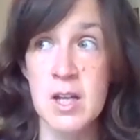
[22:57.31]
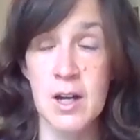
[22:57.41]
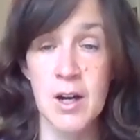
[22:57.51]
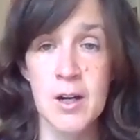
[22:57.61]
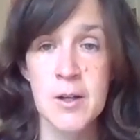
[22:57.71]

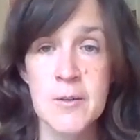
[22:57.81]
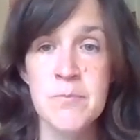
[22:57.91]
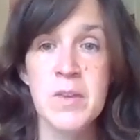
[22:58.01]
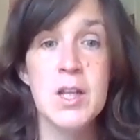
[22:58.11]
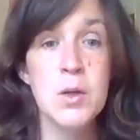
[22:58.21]
here
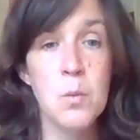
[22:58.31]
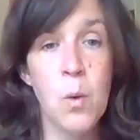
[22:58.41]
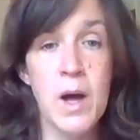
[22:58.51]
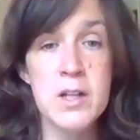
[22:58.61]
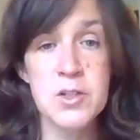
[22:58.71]
and you
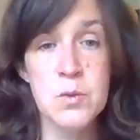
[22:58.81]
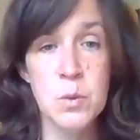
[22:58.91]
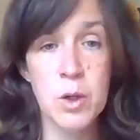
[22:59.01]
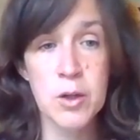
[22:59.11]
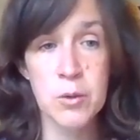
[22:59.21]
want to
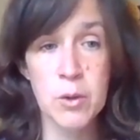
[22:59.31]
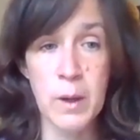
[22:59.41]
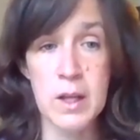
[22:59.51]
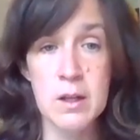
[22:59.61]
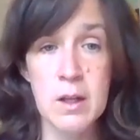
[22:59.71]
work through
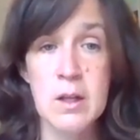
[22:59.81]
it,